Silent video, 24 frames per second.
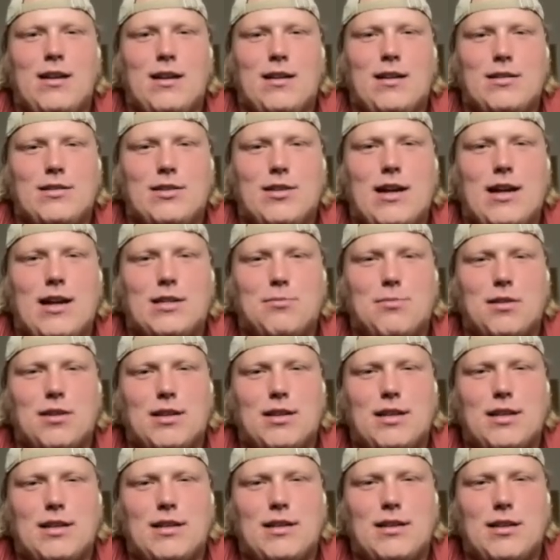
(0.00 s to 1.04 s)
And so that's
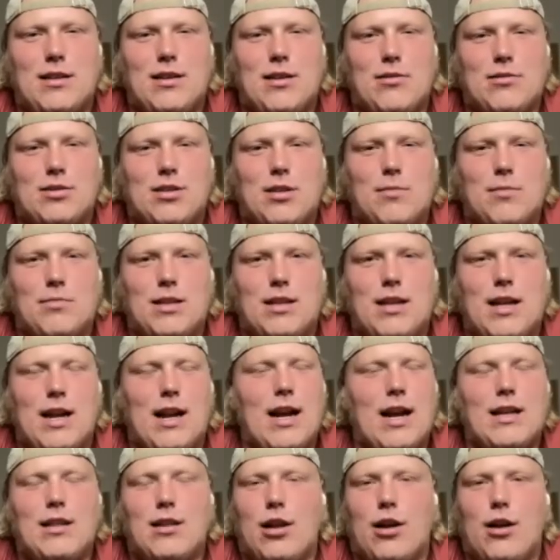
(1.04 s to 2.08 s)
really, something that
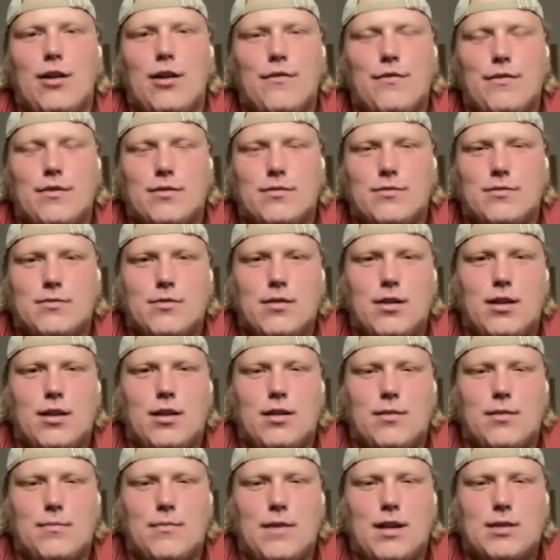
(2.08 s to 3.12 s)
I love. And
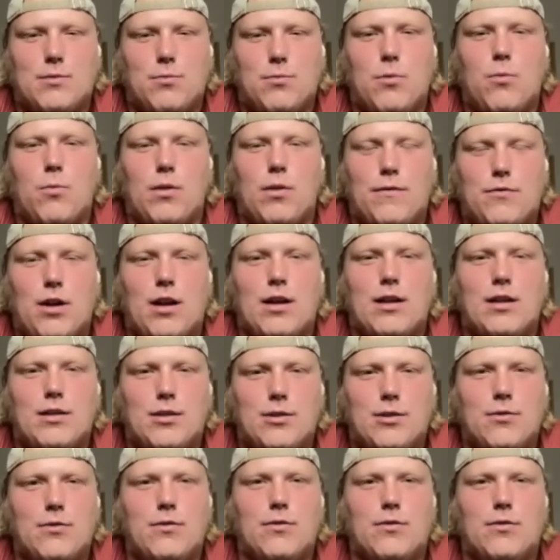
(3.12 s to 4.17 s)
that's what we try to
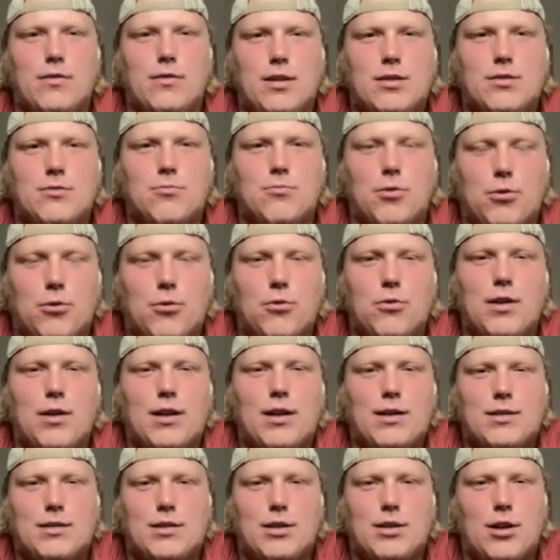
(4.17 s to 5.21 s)
do is
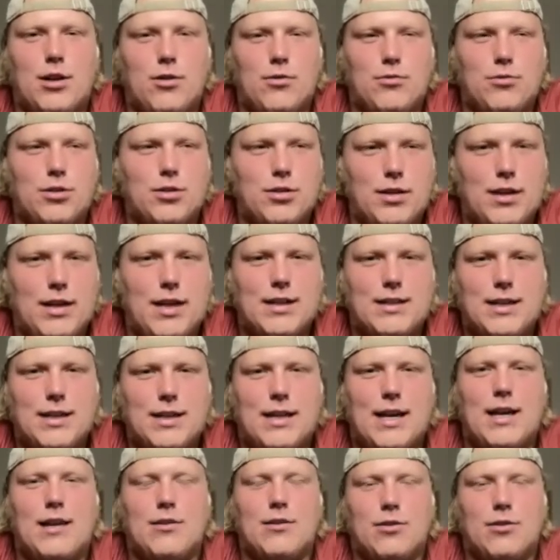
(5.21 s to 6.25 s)
recruiting is, just get
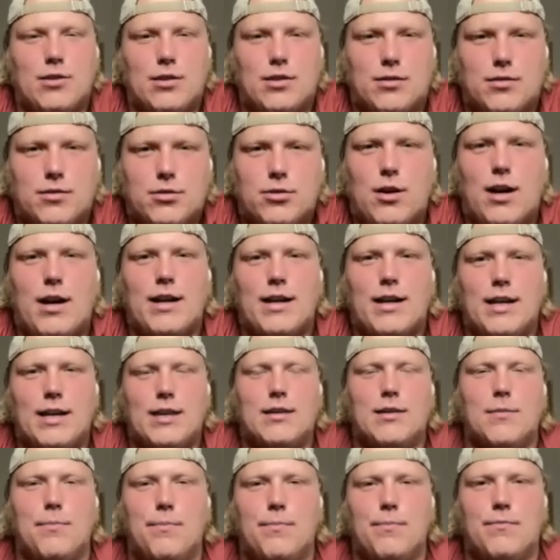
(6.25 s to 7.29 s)
together and try to
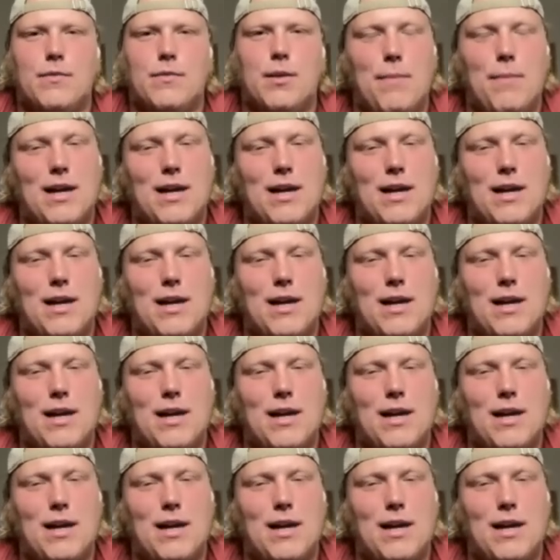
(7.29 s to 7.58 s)
get the